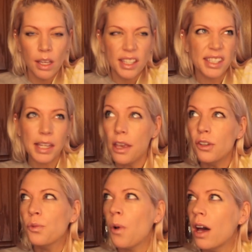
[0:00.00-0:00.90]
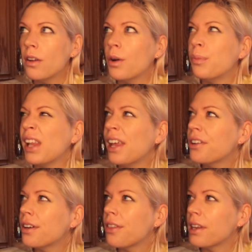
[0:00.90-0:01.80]
say you want a
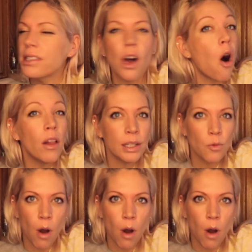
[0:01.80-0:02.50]
blender that's all in